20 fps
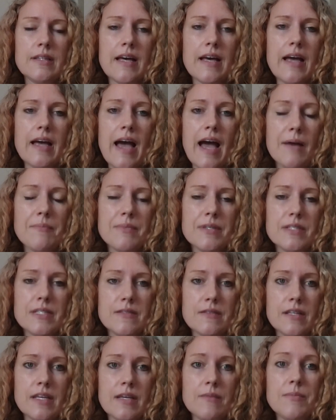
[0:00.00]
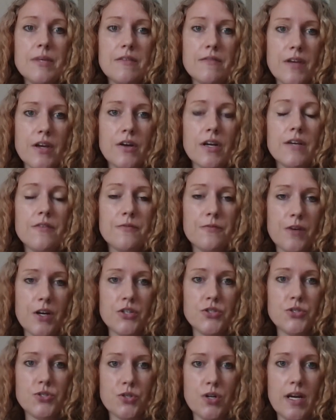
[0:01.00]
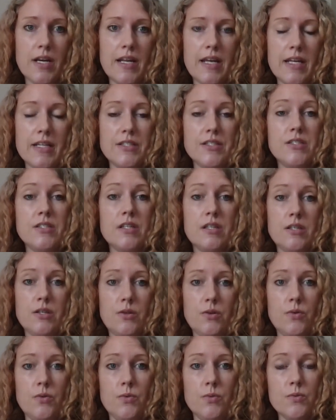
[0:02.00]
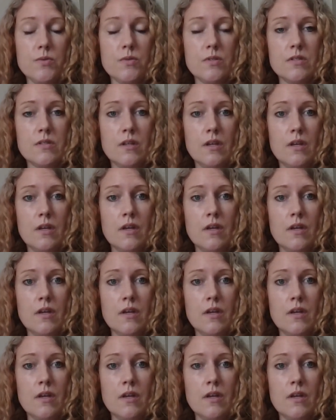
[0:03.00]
app can be very frustrating to use,